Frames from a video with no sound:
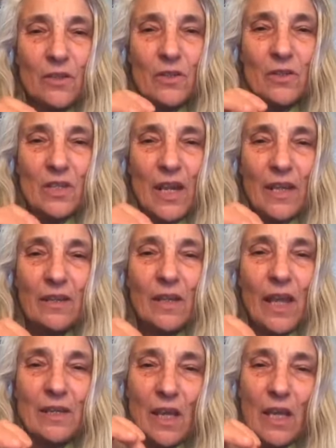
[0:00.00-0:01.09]
do you take
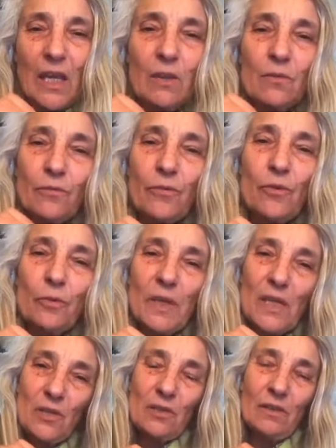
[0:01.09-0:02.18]
that
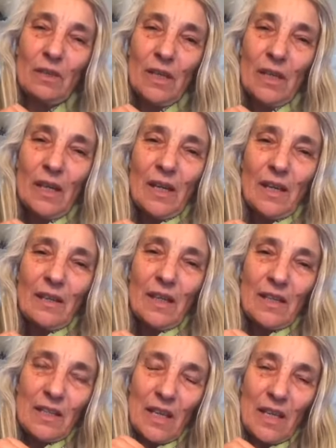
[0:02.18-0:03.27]
information
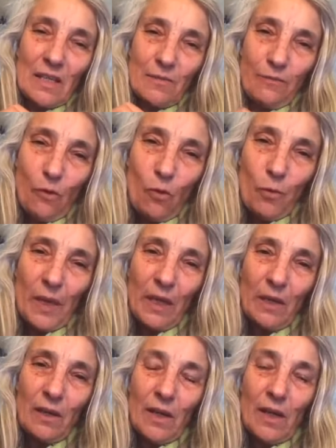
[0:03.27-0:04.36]
that is
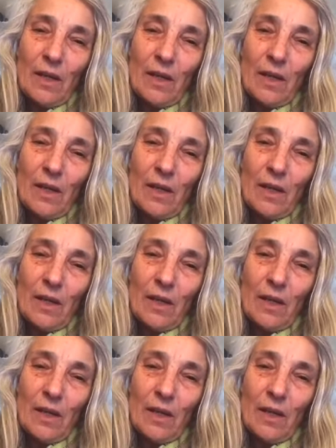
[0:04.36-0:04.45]
forming